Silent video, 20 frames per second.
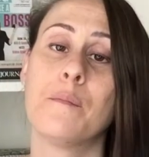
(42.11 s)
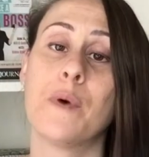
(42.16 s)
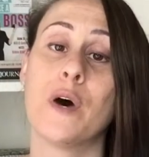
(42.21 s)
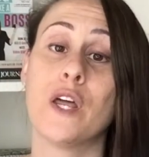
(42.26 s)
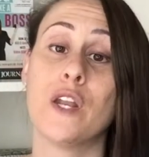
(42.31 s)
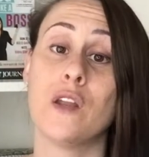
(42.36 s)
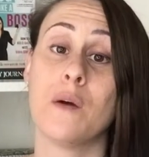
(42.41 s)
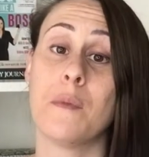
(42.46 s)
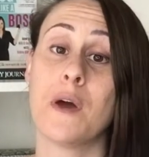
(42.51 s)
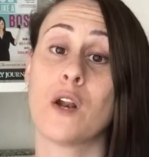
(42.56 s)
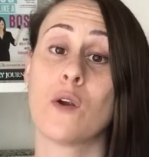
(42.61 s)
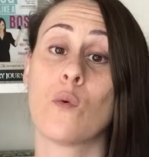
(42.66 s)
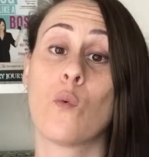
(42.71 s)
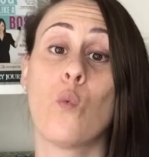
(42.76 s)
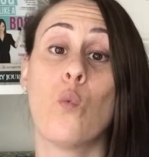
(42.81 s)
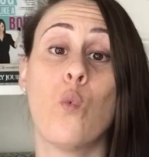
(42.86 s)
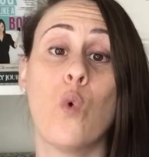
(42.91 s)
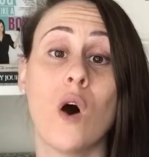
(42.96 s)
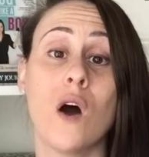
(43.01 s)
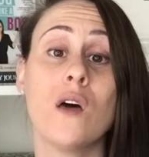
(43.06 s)
but no matter
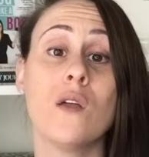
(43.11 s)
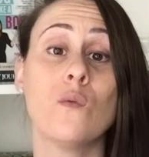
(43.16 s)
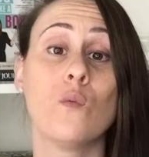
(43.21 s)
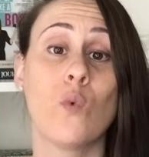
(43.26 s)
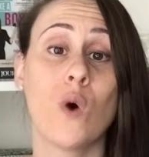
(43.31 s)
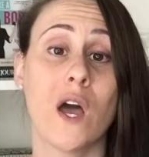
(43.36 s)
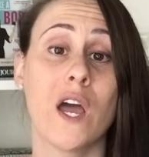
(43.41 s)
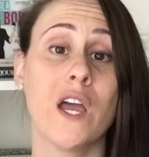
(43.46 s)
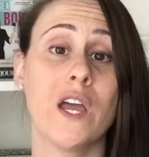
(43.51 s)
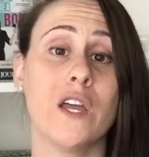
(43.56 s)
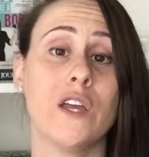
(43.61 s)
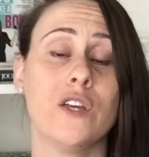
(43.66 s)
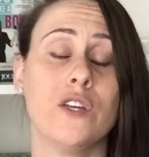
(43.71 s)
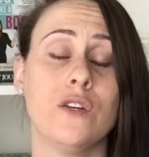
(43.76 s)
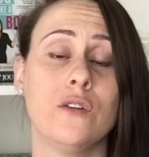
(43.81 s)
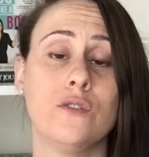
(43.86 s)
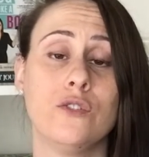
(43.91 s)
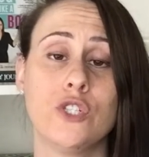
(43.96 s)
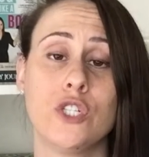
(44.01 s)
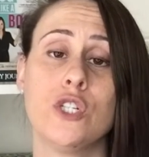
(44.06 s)
what way
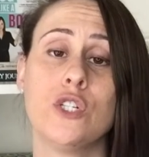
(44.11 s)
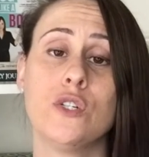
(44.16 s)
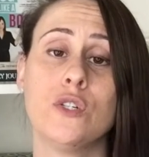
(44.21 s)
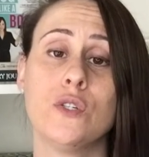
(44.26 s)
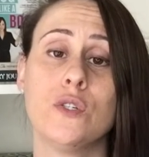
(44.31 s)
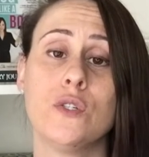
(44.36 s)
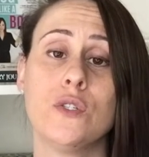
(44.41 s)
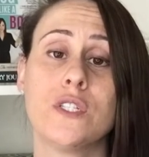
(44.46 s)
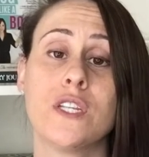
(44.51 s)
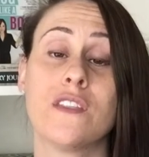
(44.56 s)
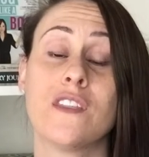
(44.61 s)
you choose,